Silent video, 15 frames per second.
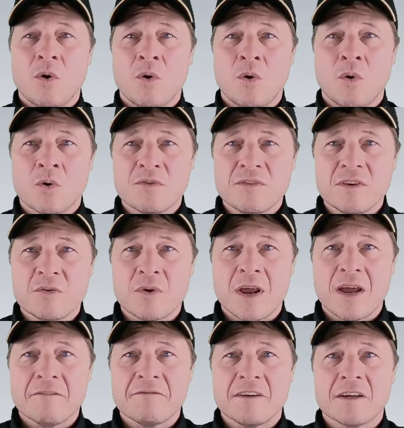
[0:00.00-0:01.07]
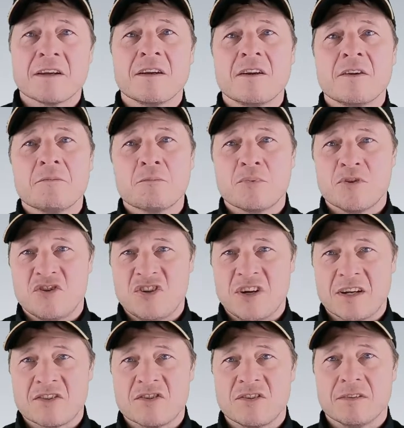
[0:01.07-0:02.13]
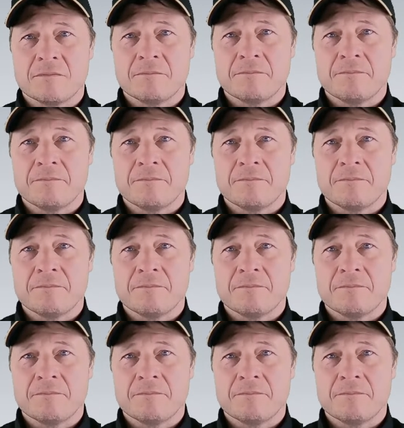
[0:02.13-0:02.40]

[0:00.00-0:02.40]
orthographic projection.